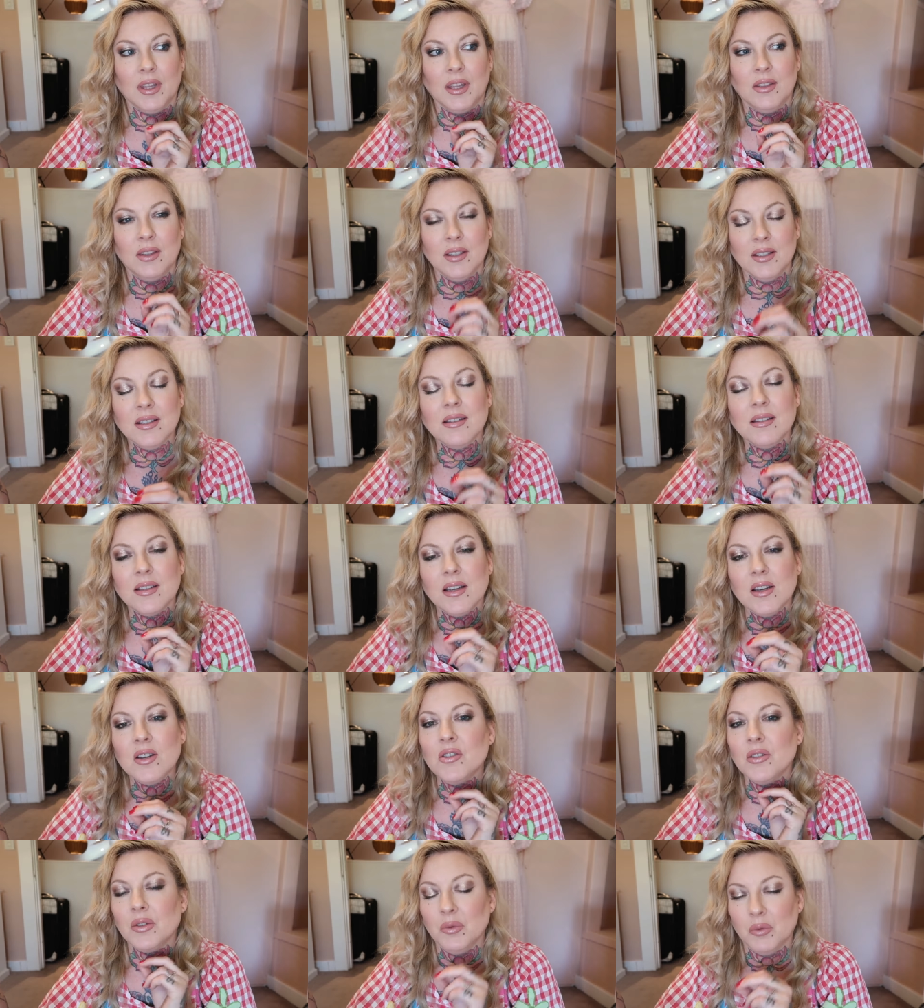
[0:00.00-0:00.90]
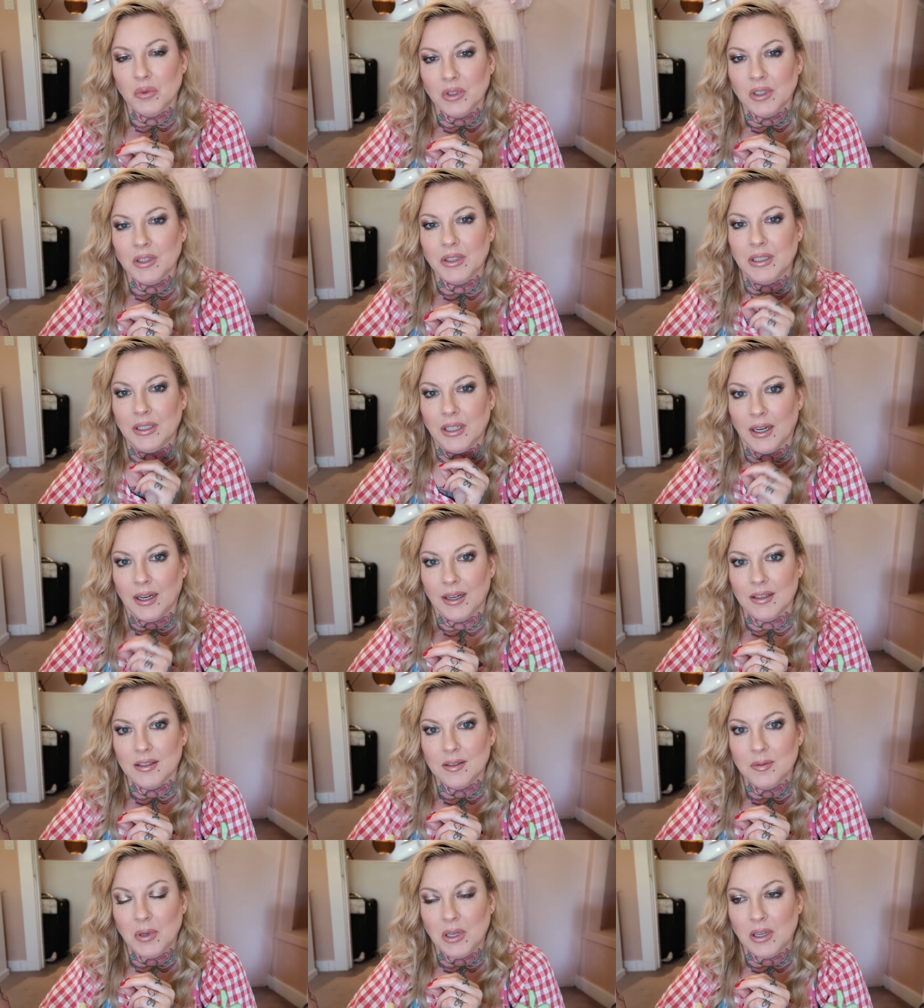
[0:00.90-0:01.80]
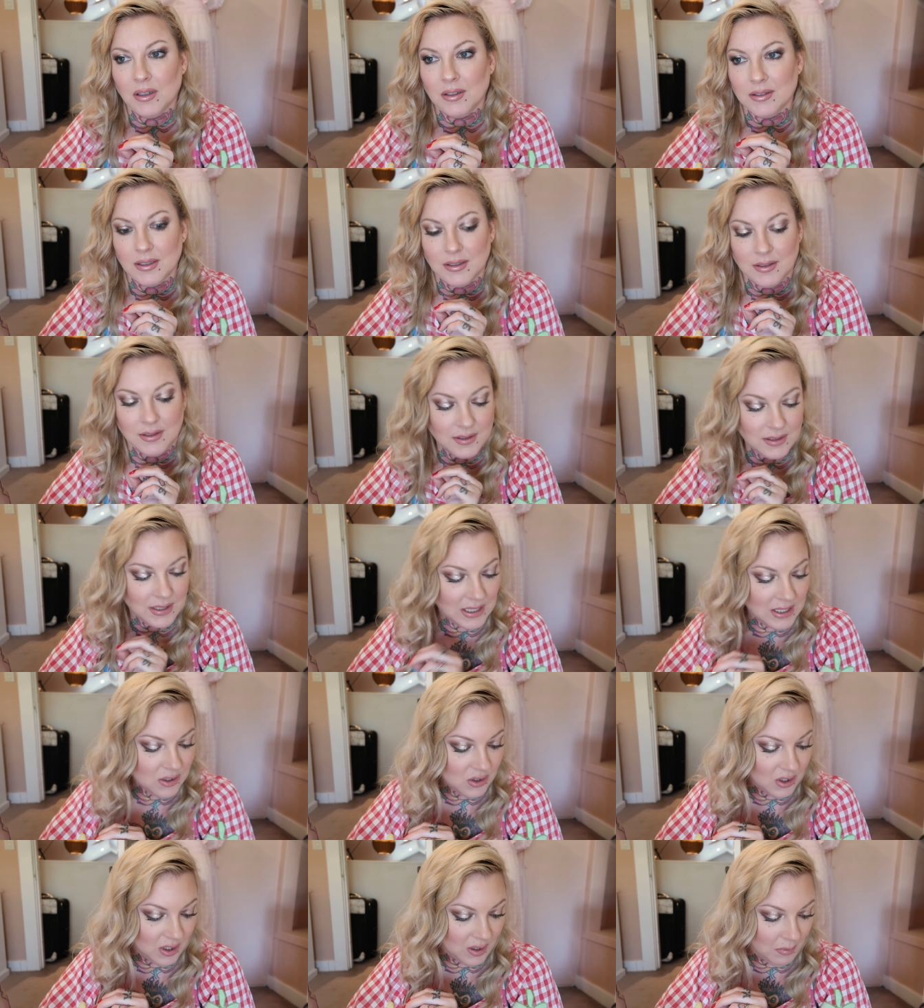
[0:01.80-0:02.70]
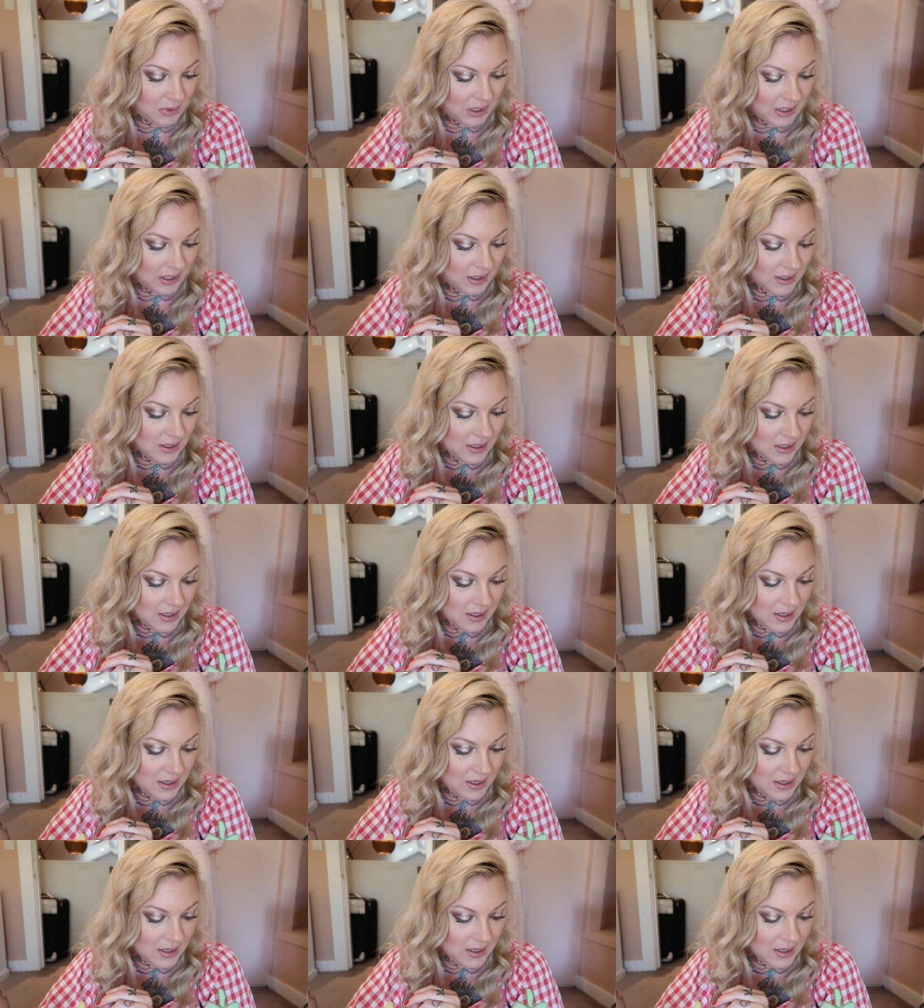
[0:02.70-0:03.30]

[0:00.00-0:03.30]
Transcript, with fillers: this is actually really nice because it's teaching me